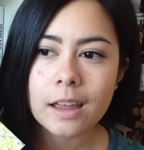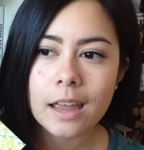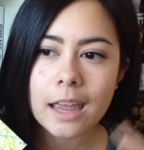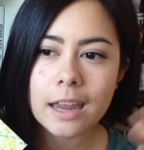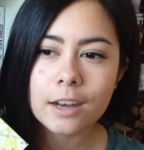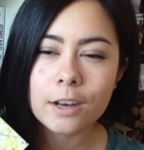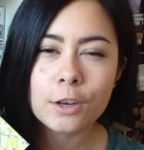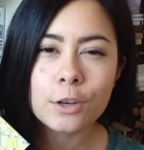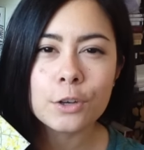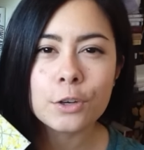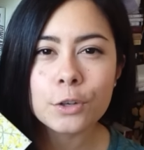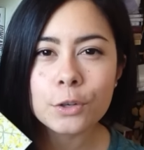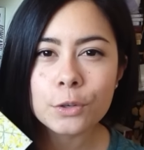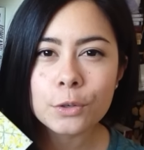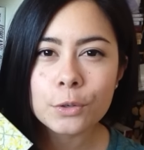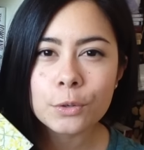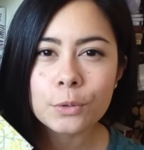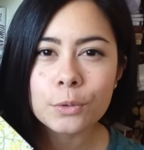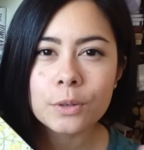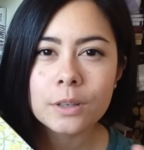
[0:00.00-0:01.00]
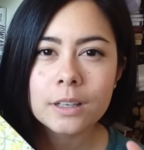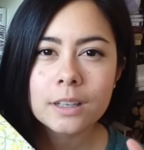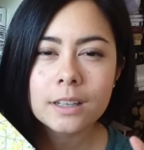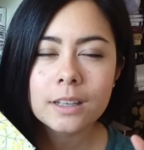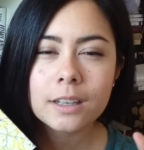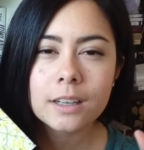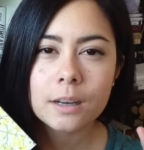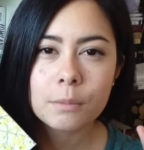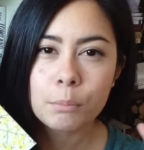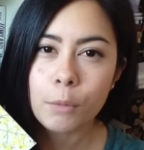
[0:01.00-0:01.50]
in a new
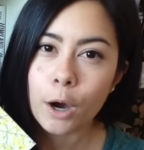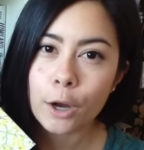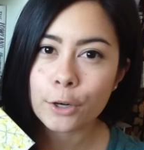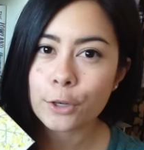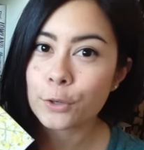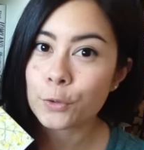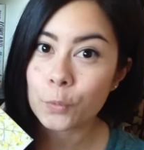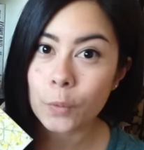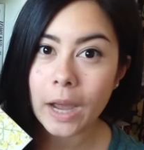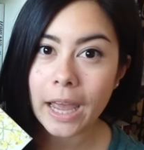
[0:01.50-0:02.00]
modern